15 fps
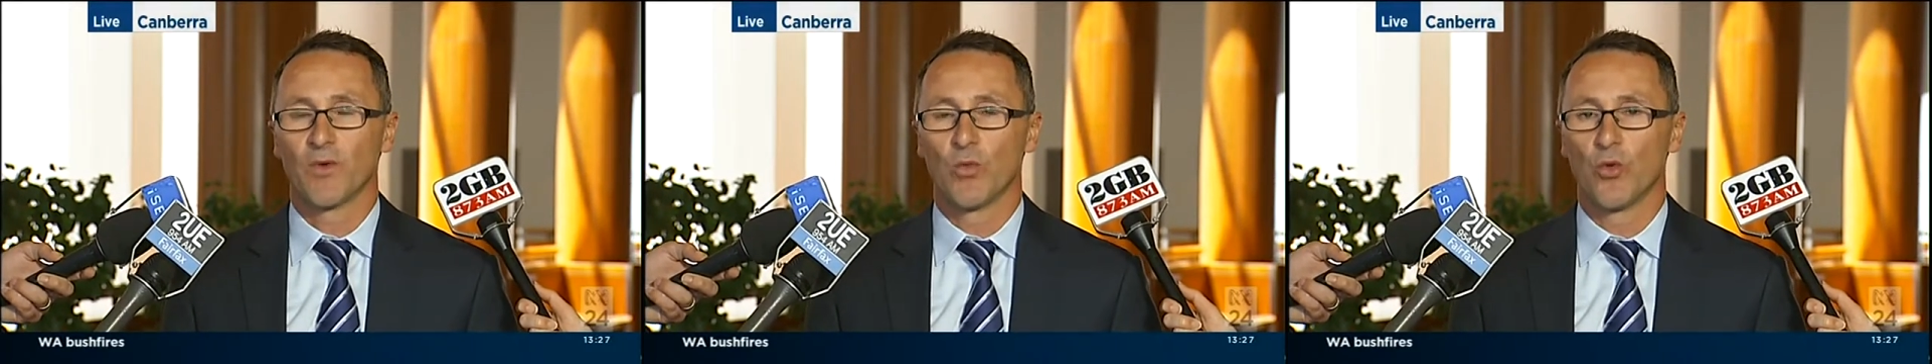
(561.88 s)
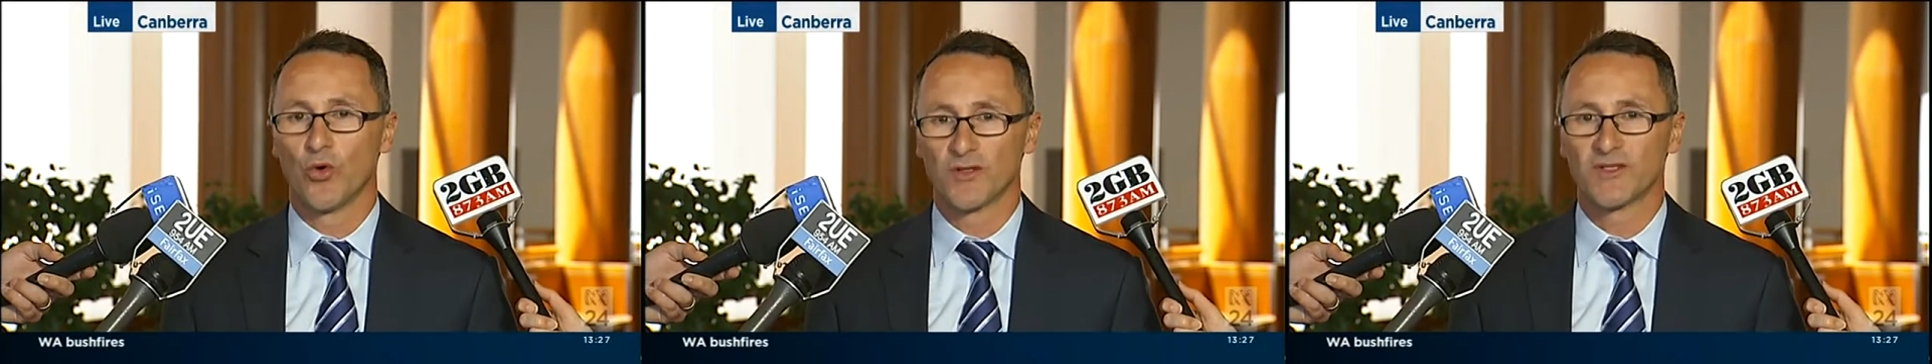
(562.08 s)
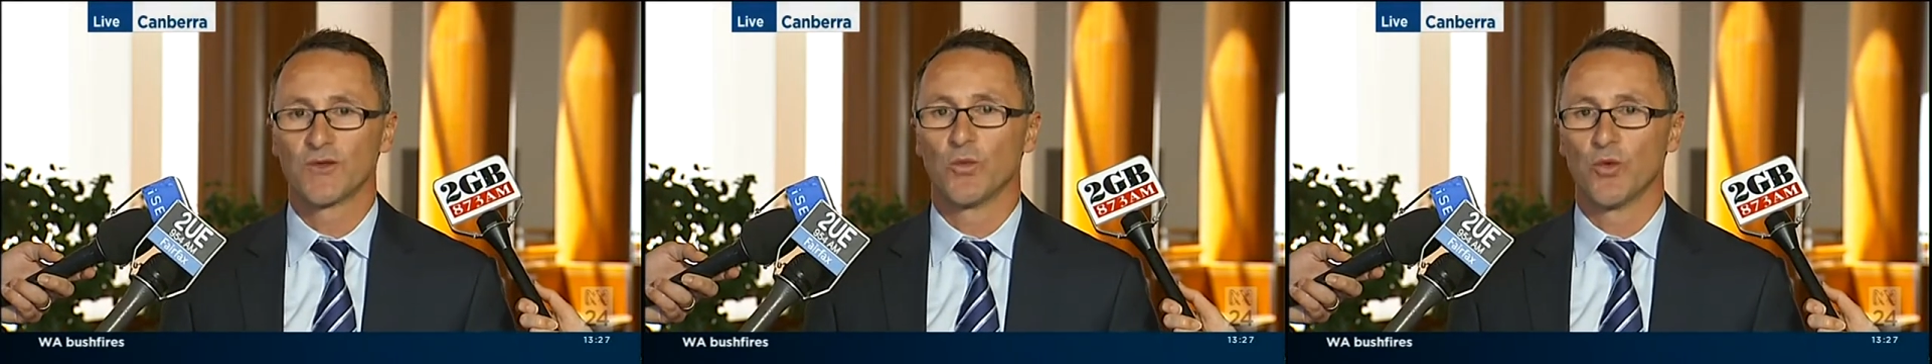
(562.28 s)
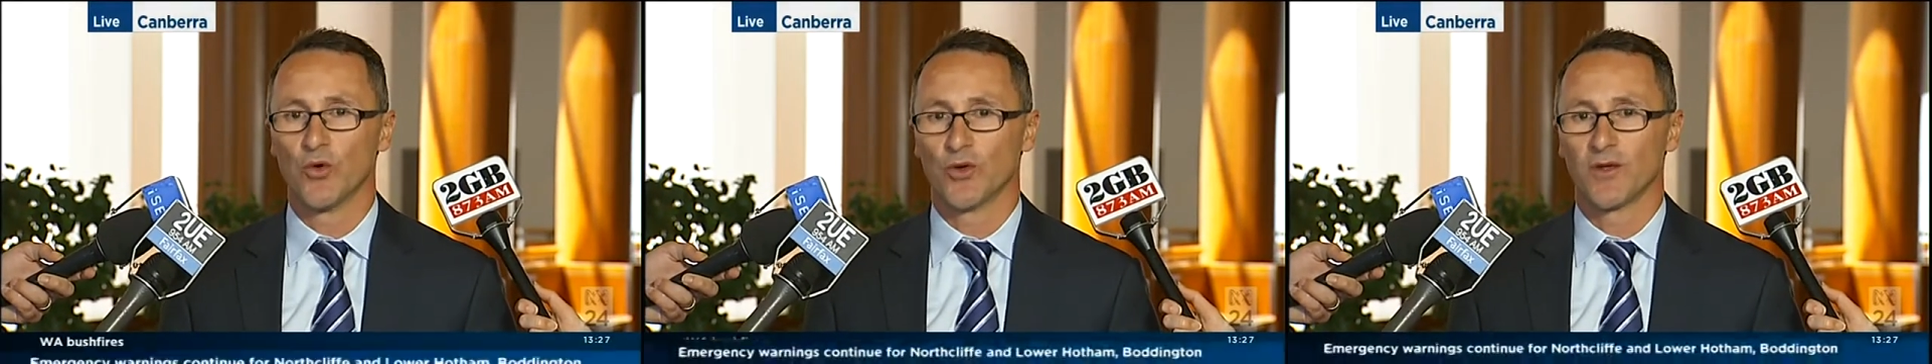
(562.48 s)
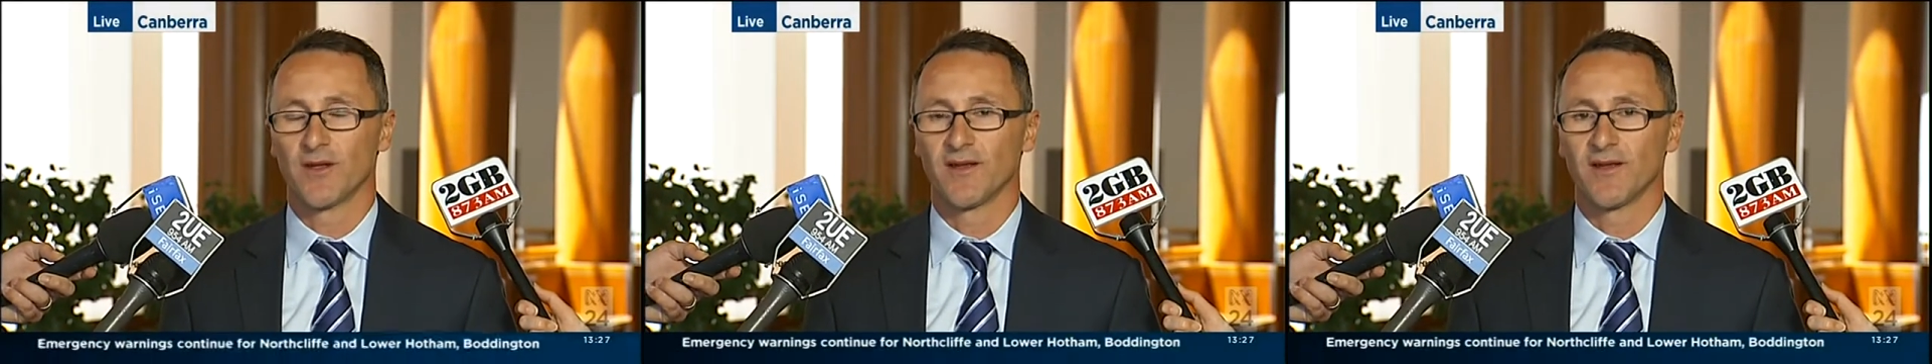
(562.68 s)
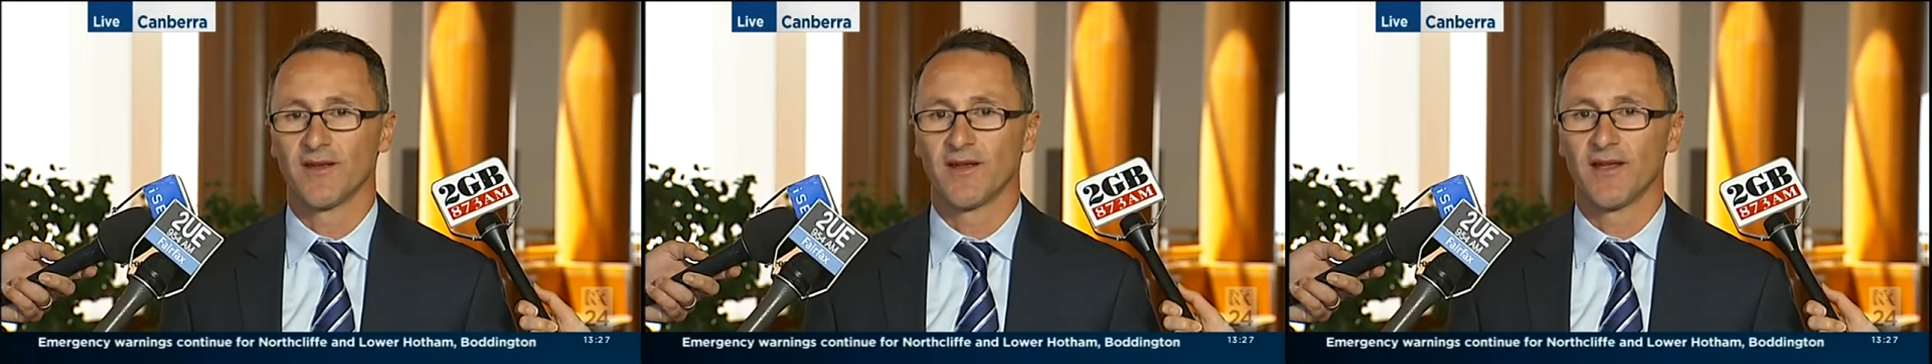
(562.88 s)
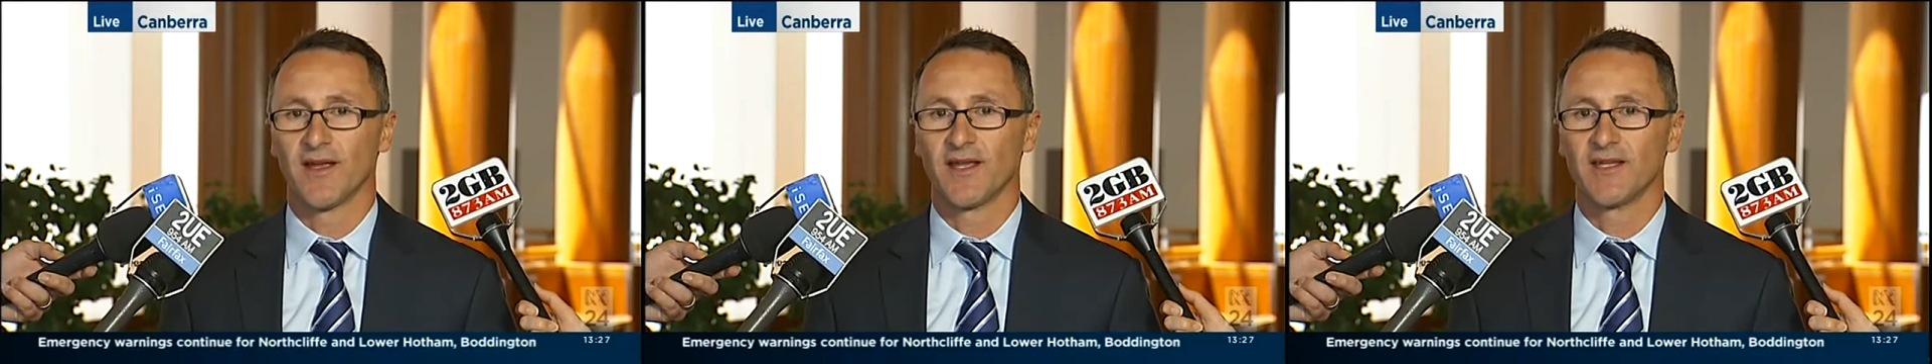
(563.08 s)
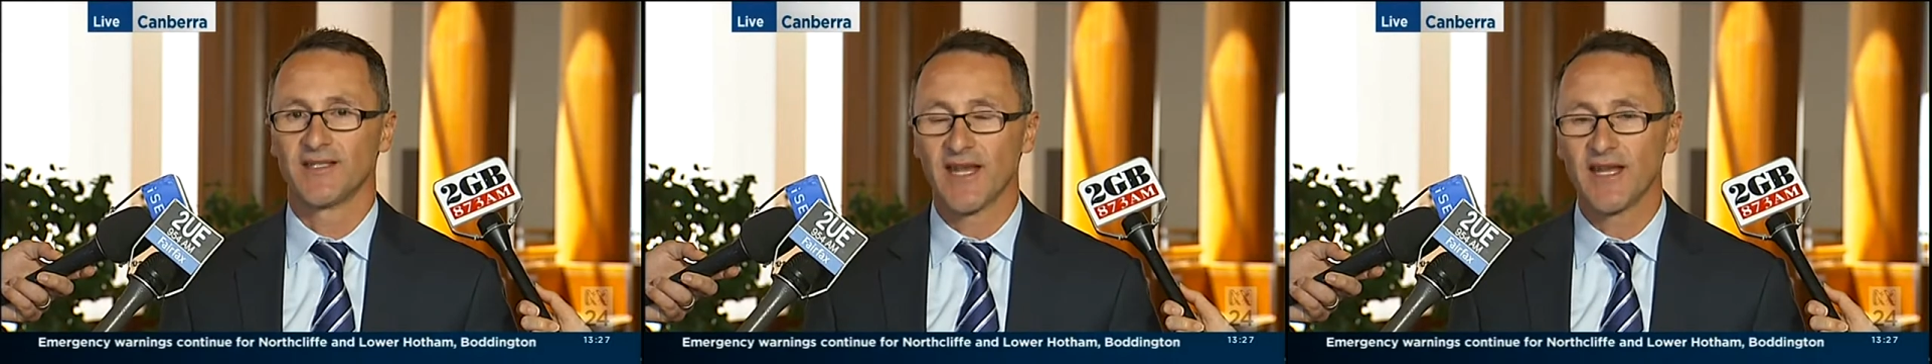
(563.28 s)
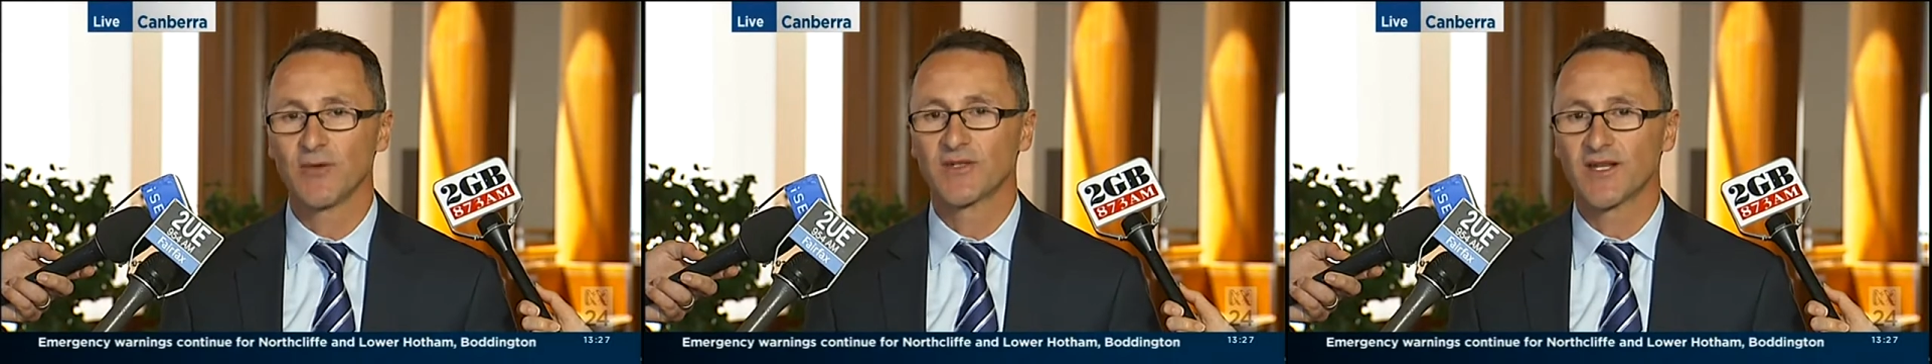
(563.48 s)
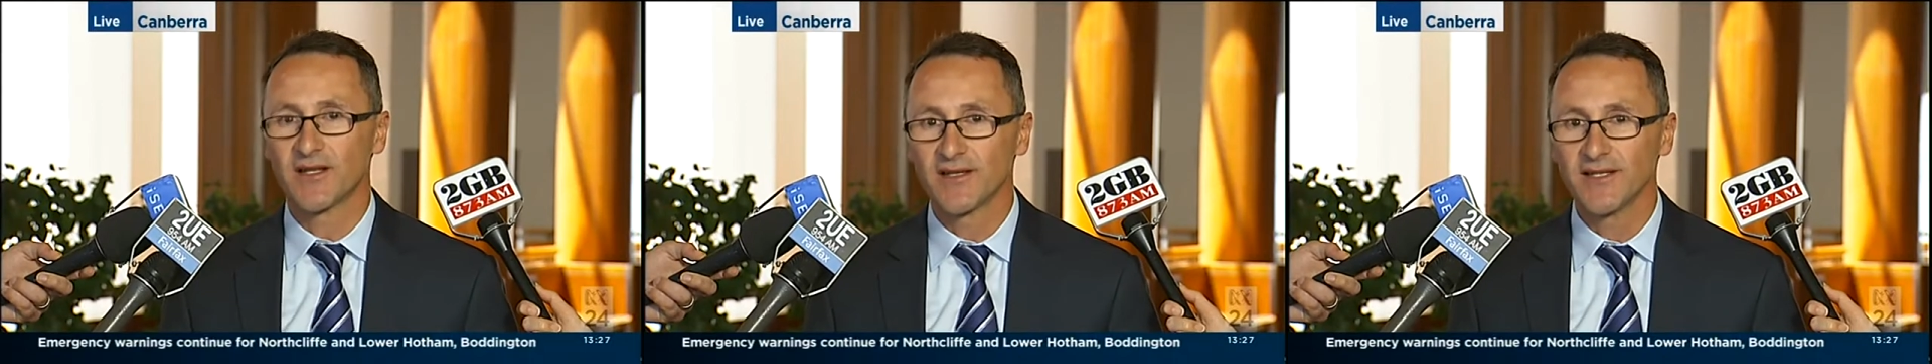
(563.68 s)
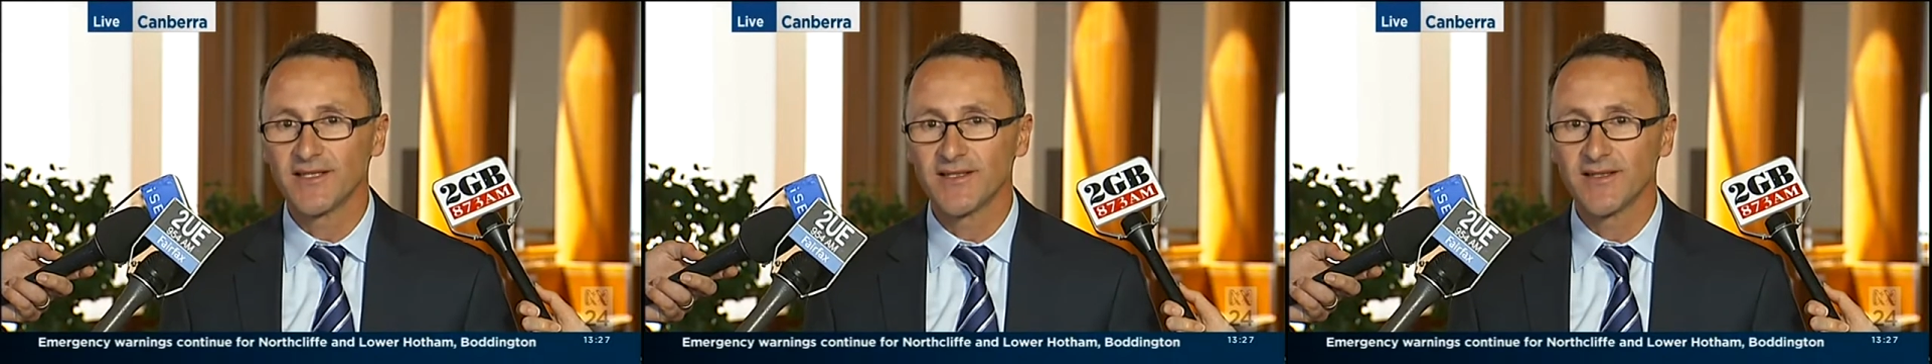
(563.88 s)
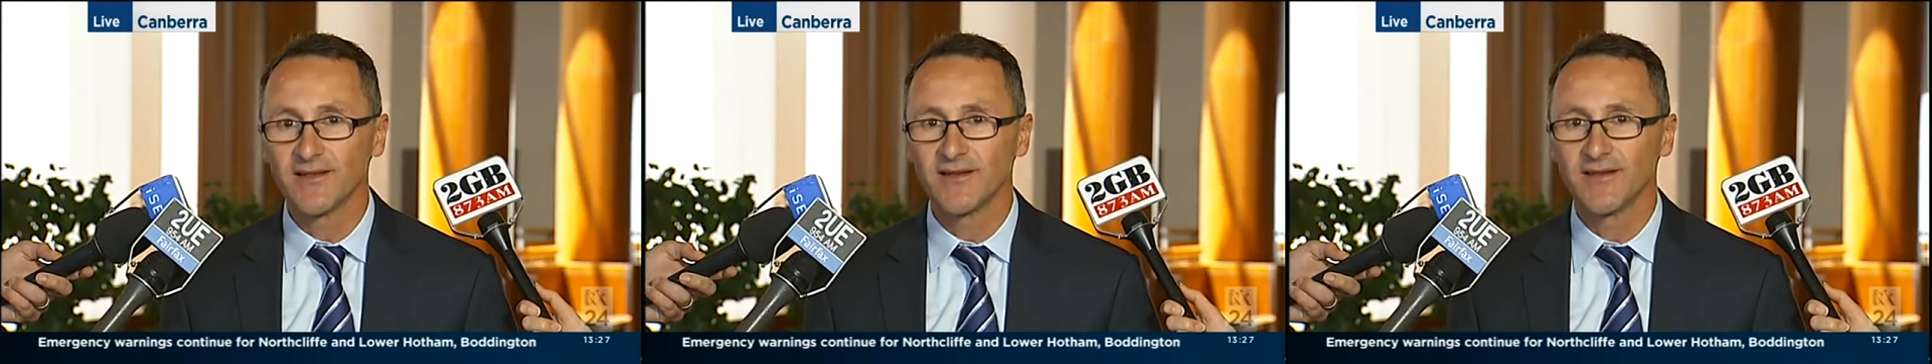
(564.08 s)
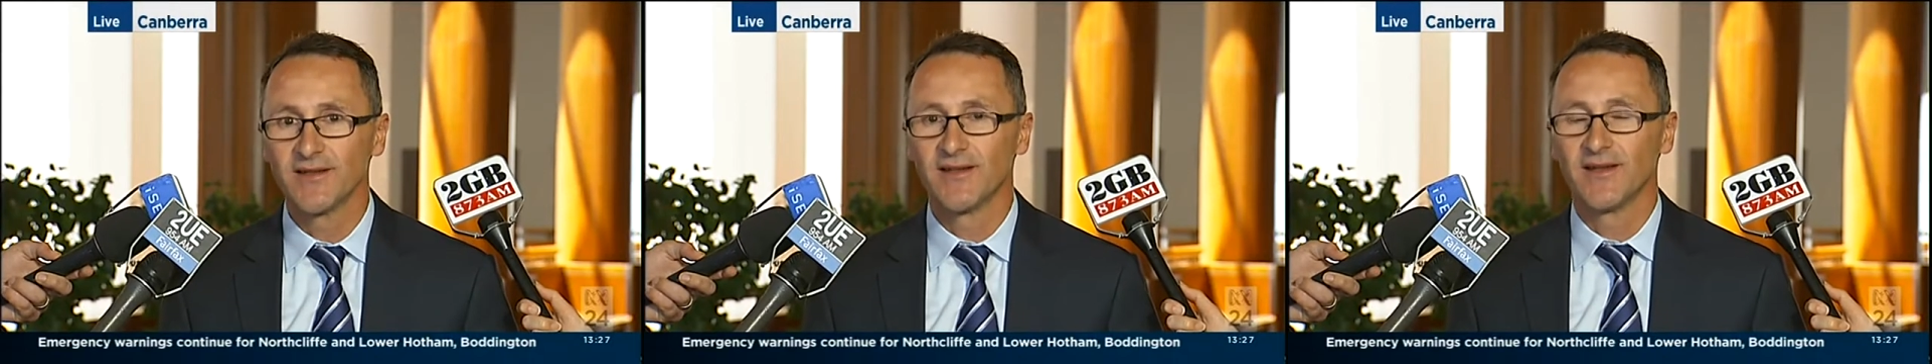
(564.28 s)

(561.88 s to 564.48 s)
walks the walk. He said he was going to listen.